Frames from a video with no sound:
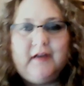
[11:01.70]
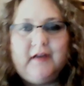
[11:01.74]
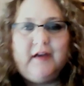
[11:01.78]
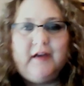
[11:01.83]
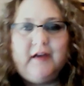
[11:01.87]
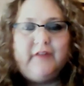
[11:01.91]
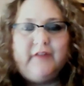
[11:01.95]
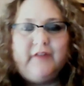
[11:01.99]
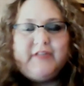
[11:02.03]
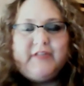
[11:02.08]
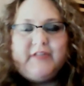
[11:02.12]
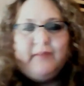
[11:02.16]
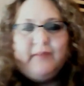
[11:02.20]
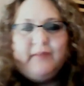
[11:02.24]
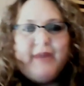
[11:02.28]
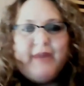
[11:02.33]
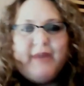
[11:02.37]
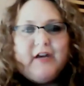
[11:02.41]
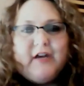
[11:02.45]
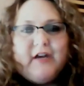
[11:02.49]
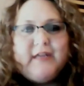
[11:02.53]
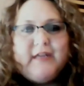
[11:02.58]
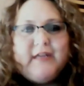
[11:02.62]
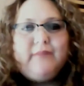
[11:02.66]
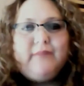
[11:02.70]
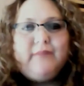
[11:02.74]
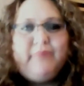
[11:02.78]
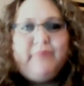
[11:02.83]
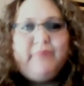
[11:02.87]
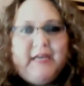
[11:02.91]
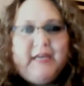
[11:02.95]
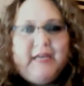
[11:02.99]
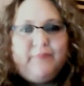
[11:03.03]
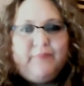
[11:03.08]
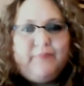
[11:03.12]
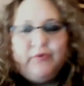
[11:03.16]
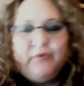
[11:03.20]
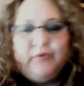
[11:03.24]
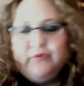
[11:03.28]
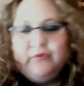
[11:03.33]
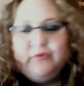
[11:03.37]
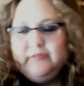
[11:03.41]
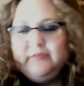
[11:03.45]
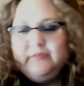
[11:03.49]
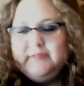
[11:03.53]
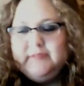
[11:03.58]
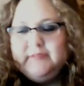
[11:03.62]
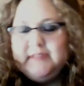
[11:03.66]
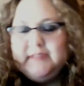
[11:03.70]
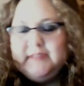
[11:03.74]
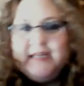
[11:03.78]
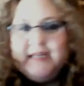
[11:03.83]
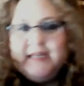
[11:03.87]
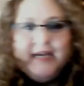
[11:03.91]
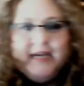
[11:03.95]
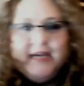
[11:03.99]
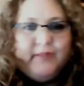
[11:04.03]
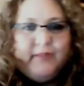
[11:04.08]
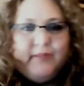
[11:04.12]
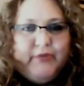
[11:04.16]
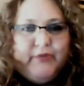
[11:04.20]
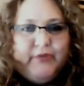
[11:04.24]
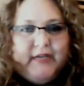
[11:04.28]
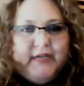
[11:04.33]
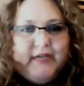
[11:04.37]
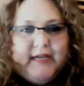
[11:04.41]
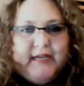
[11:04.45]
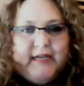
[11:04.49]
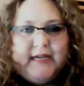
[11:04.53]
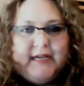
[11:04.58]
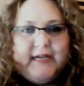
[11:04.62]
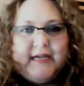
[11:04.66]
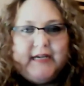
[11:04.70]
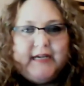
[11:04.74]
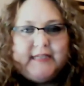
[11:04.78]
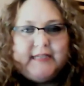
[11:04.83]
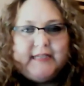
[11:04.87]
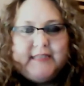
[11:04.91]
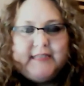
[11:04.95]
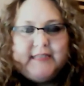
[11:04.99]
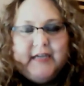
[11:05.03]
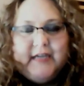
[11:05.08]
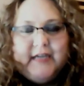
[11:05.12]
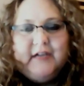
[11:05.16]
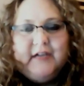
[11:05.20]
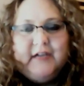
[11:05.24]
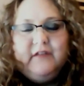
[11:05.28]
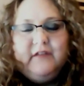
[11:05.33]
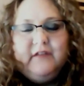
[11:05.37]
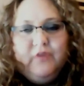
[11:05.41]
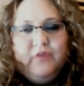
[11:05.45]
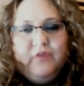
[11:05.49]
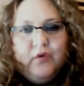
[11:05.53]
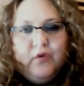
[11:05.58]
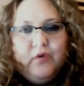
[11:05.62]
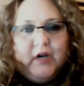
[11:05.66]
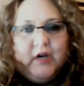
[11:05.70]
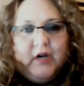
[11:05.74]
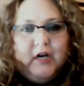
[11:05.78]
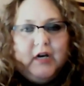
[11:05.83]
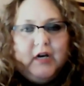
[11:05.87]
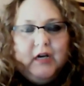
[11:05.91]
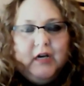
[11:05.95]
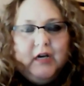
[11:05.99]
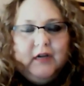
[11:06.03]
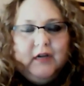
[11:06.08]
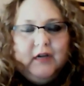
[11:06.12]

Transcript: of the American people that they got to put it in an executive order